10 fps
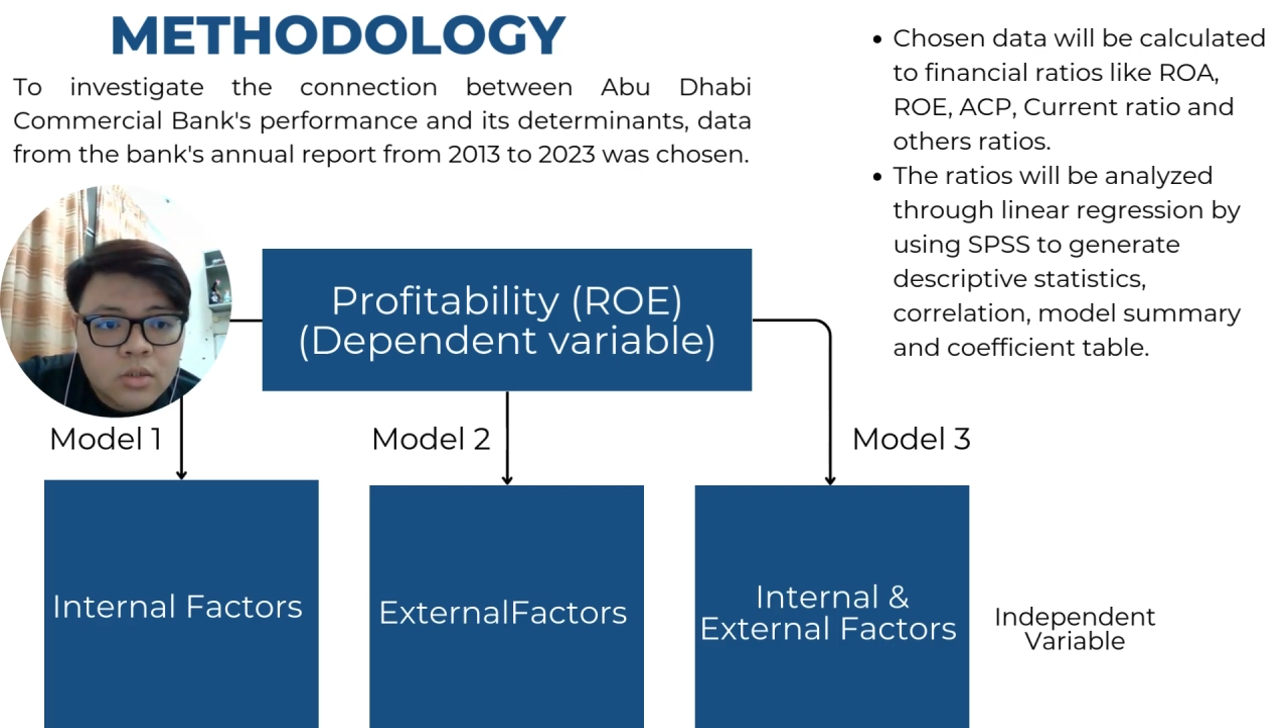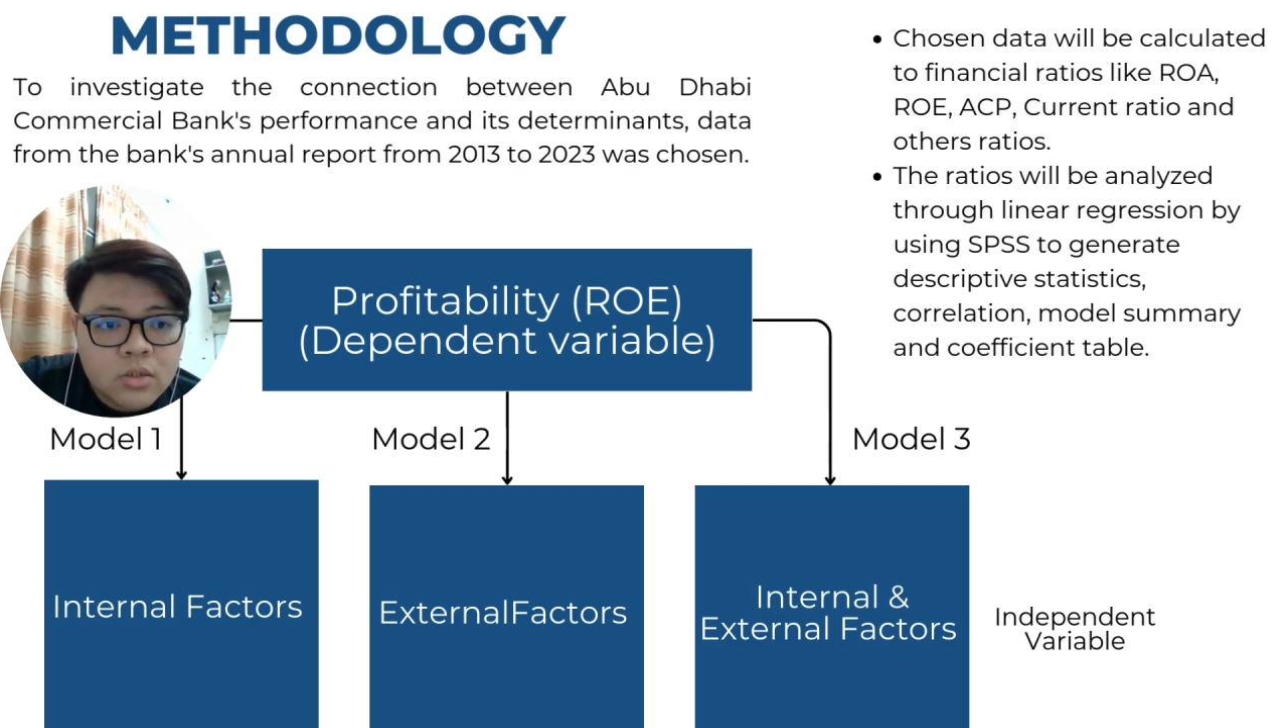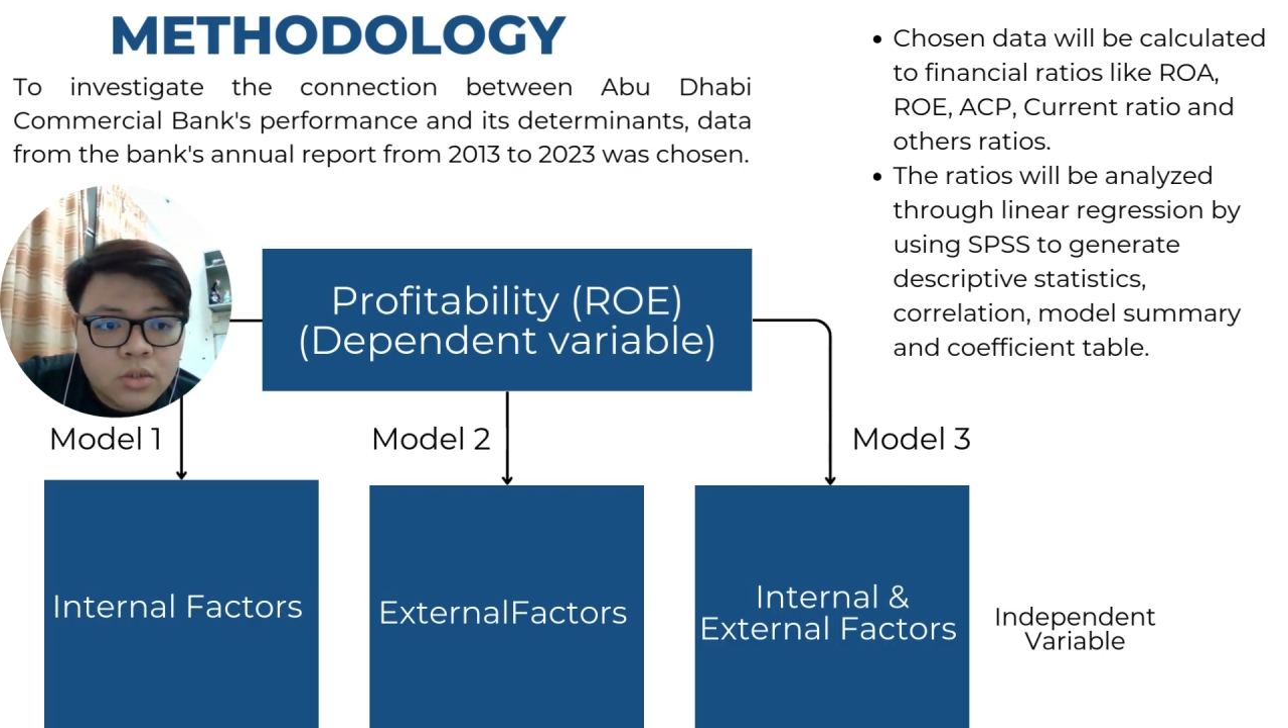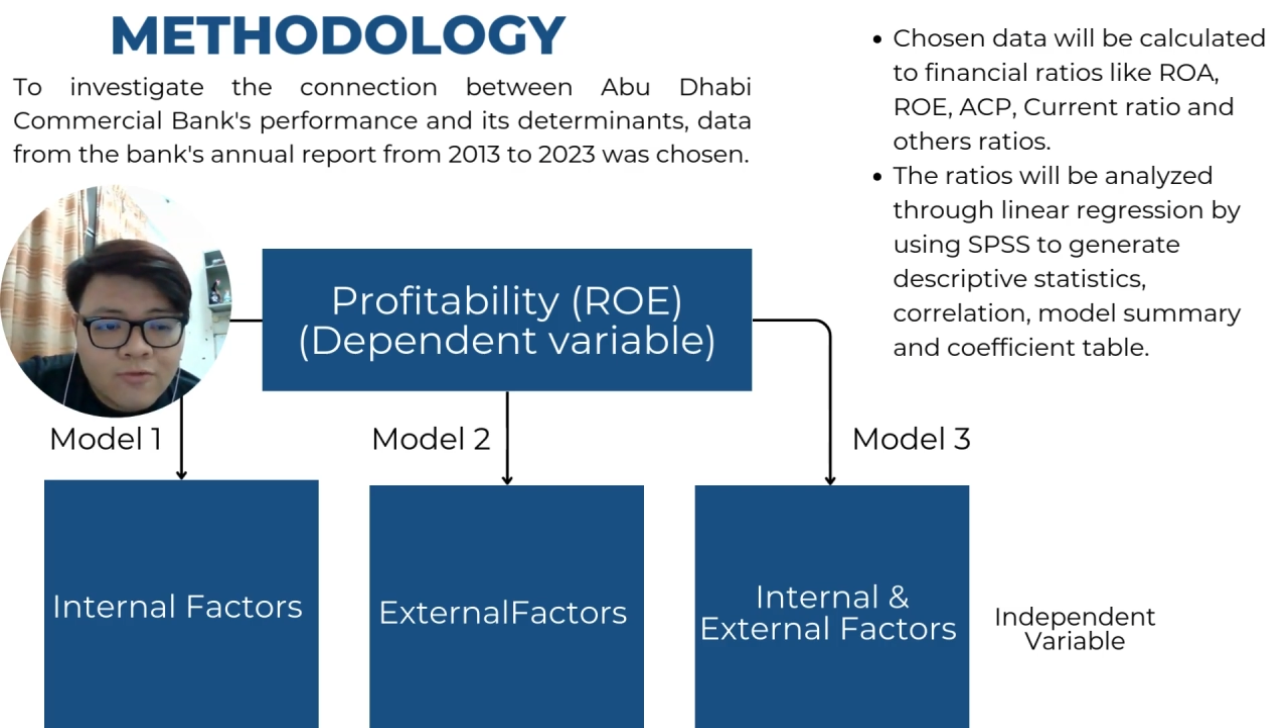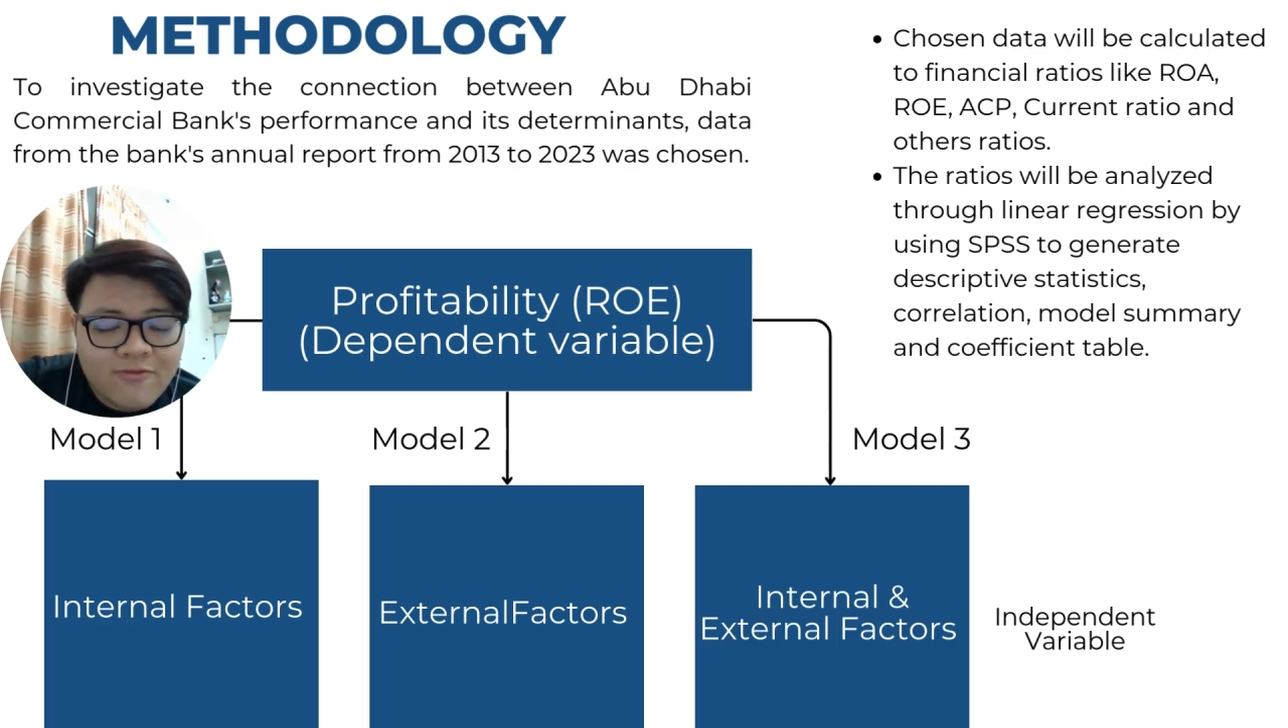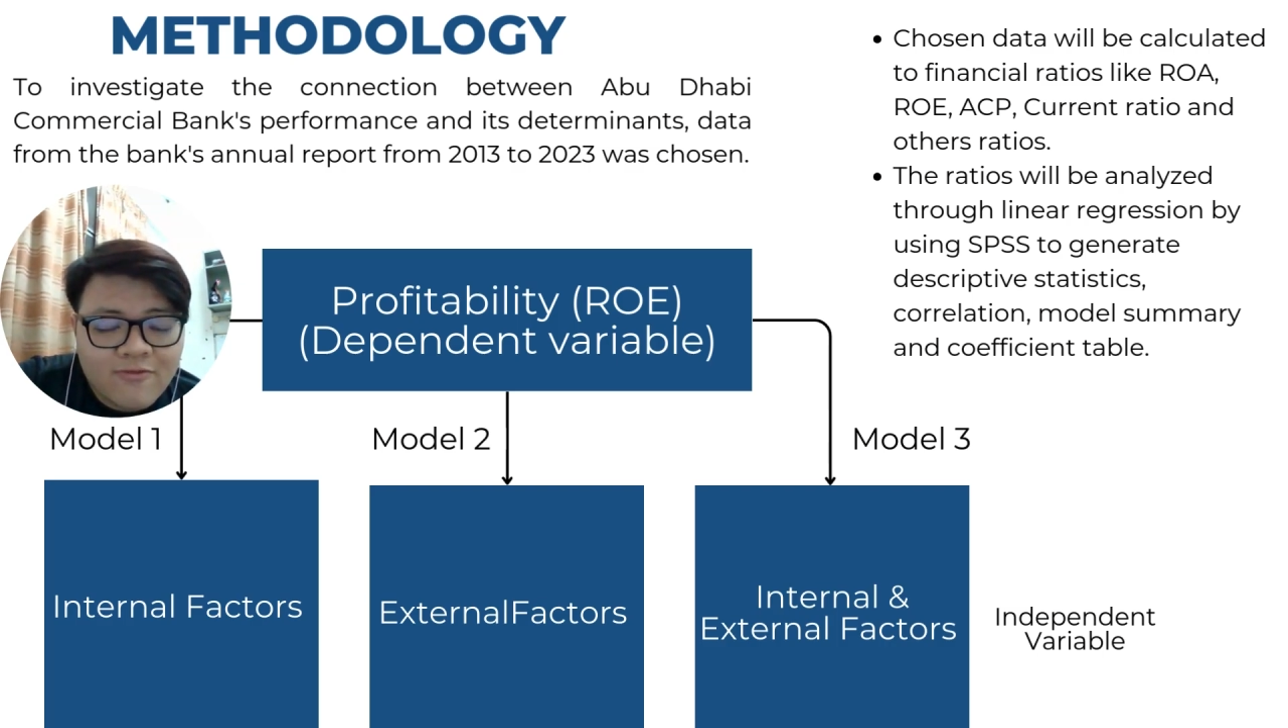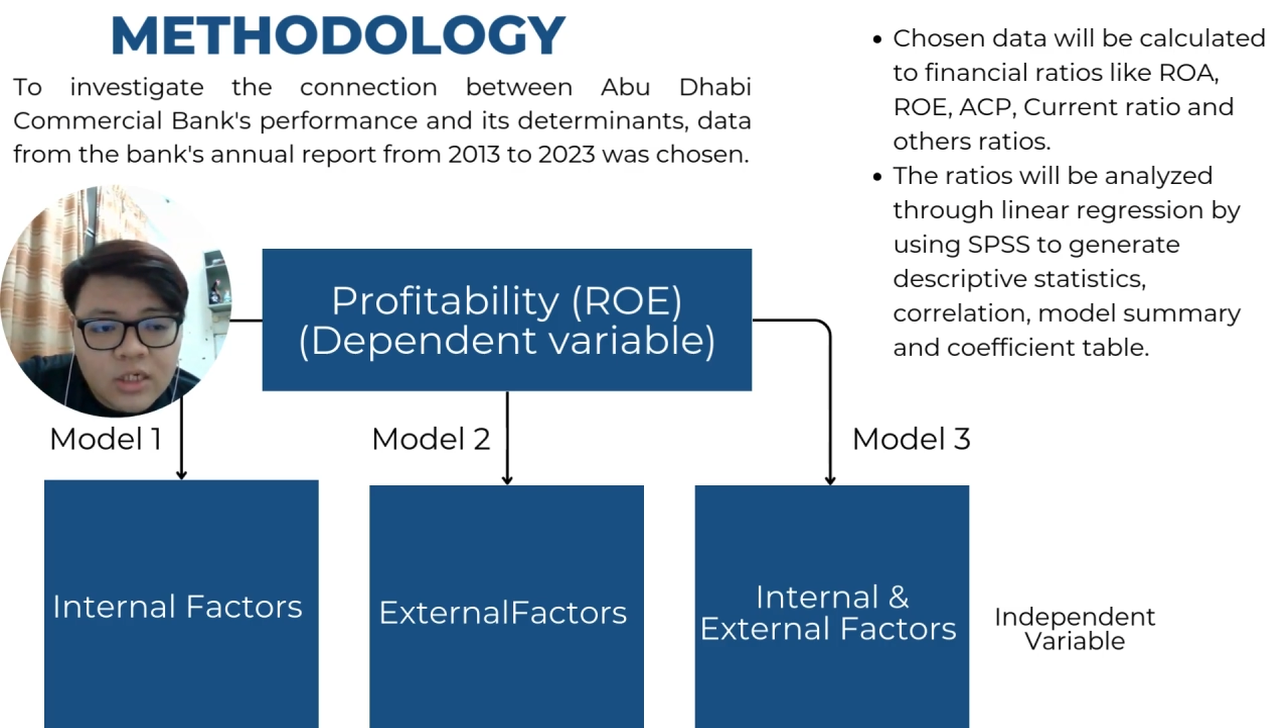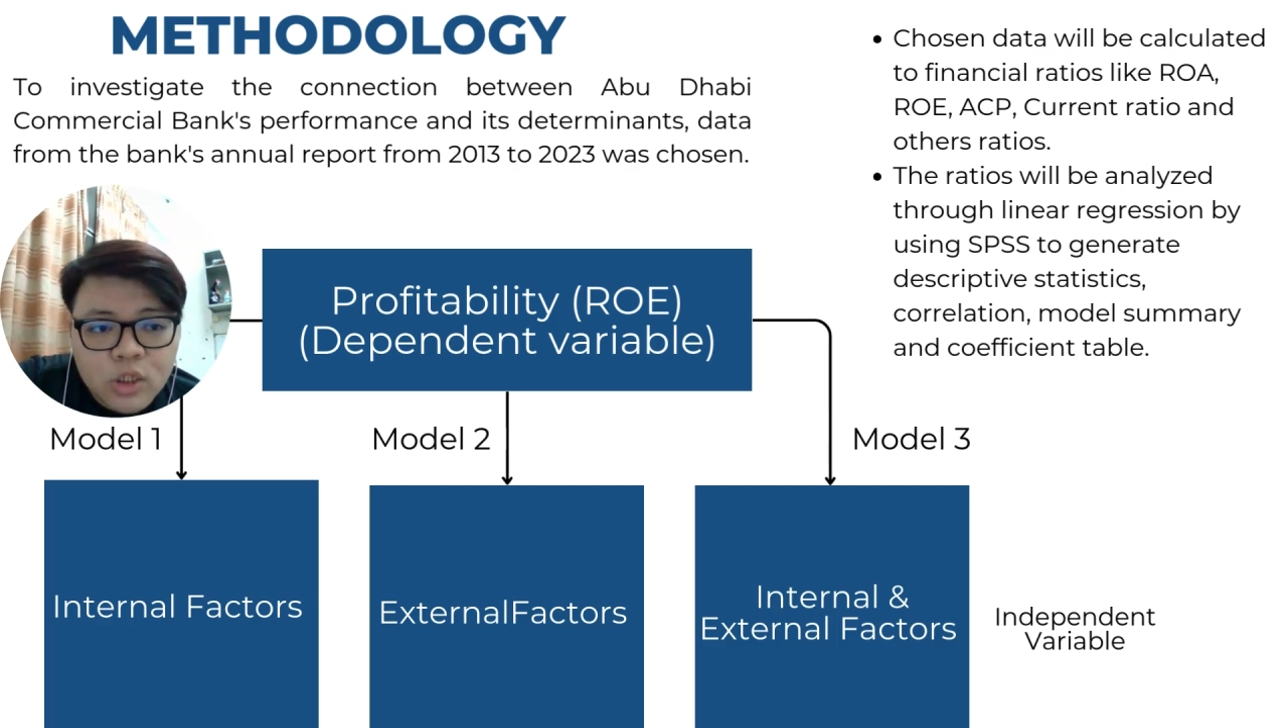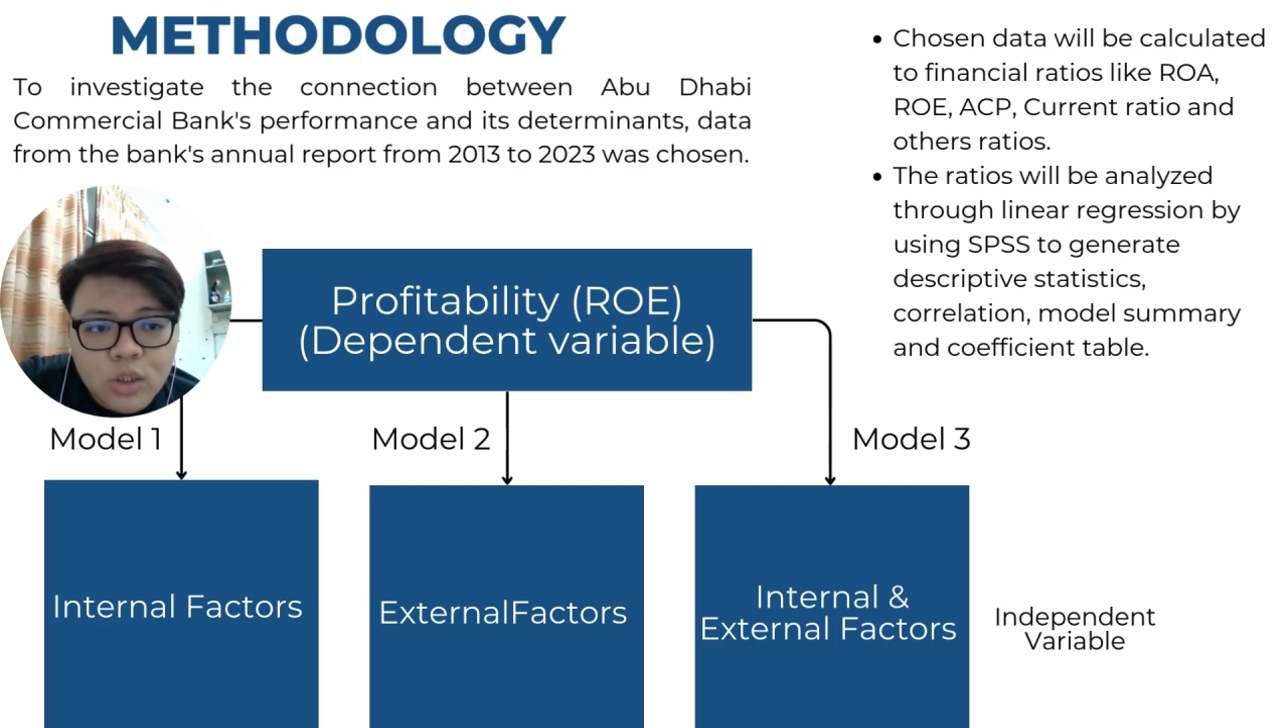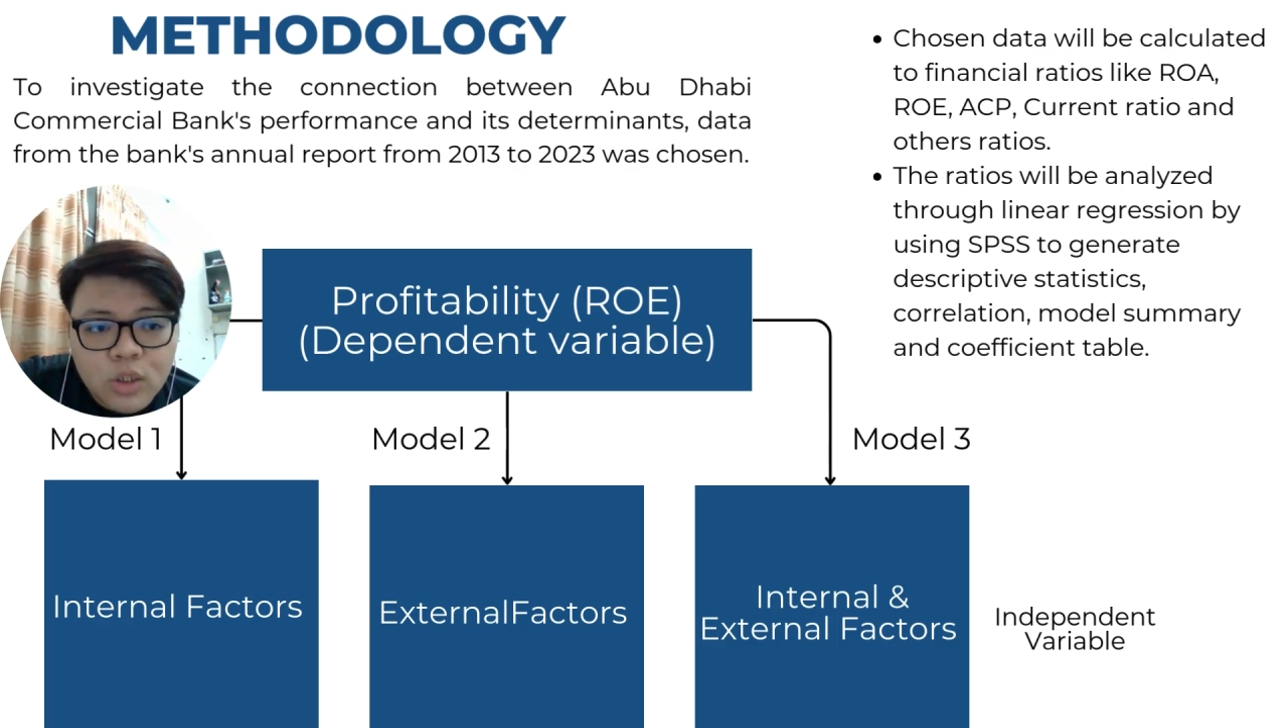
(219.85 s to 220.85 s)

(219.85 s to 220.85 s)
to financial